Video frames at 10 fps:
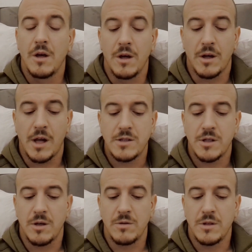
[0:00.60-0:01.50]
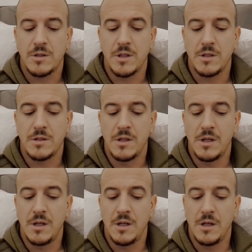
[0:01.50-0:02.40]
Okay, so this is
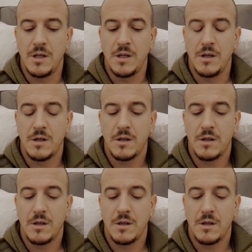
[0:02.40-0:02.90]
the